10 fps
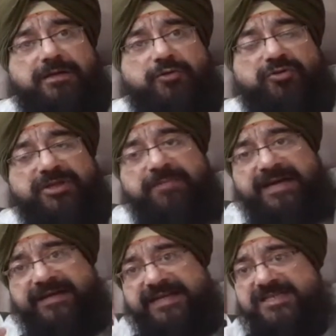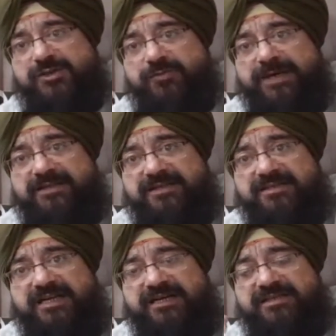So they might test you by this,
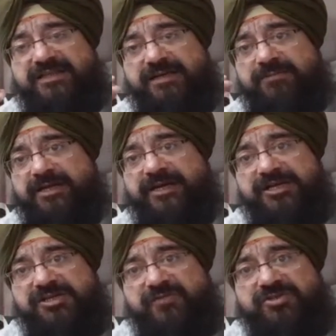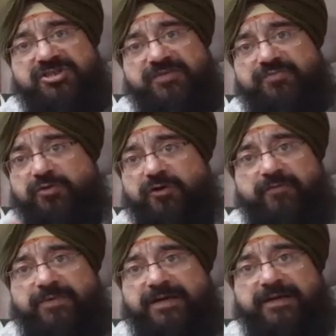that is, name the radiation which is
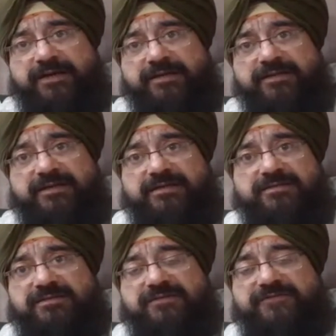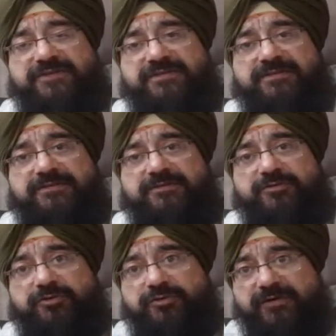absorbed by the Earth's surface.
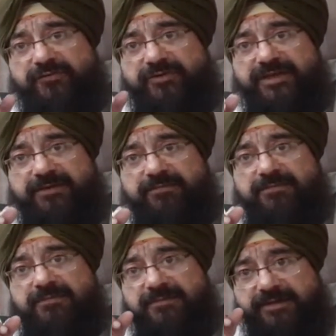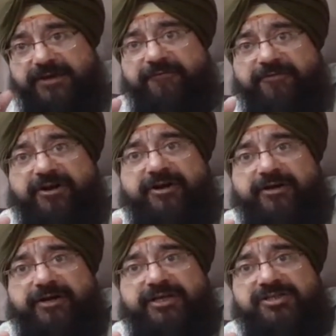So you have to name
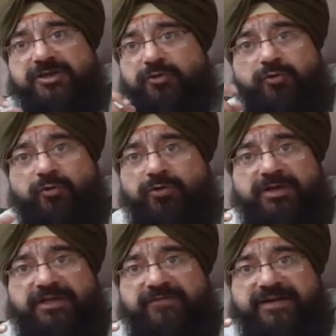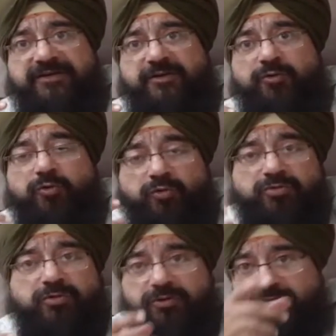infrared radiation, only when you
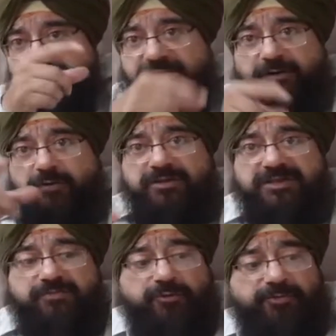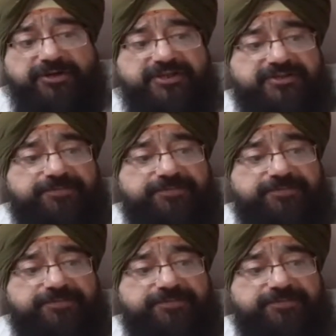know or you've read all these properties.